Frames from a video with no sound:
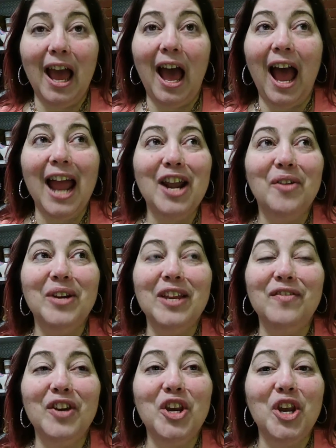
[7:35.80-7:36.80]
I don't
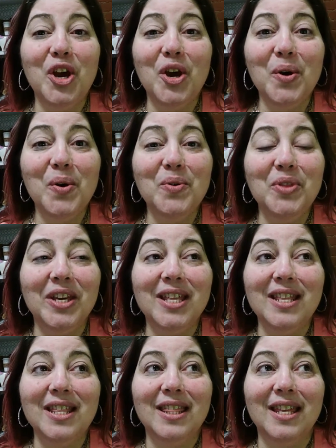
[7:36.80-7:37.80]
even know
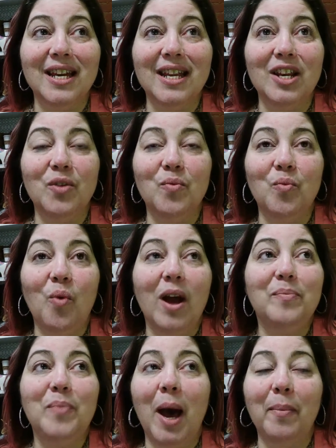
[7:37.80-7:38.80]
that
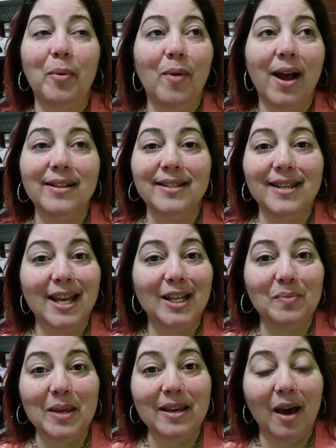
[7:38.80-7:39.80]
what paparazzi
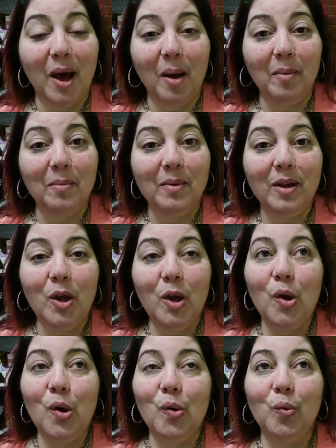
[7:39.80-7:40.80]
has become
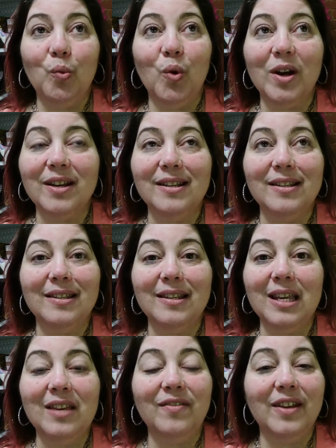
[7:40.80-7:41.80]
was
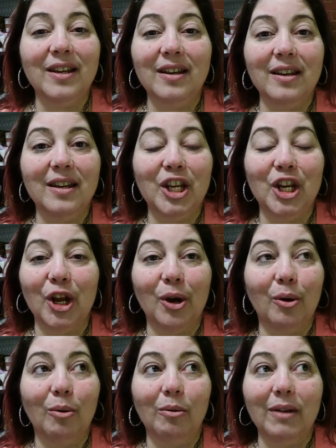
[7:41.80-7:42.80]
even,
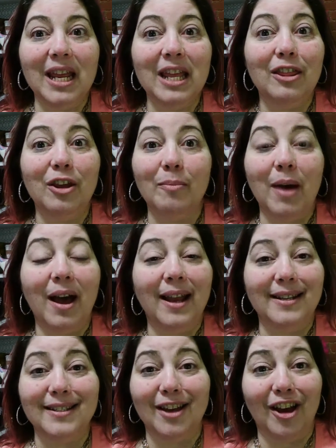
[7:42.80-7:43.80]
in their
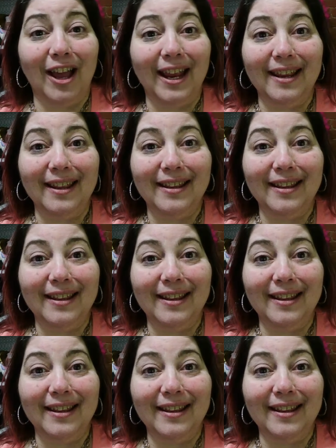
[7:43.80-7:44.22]
mind's eye.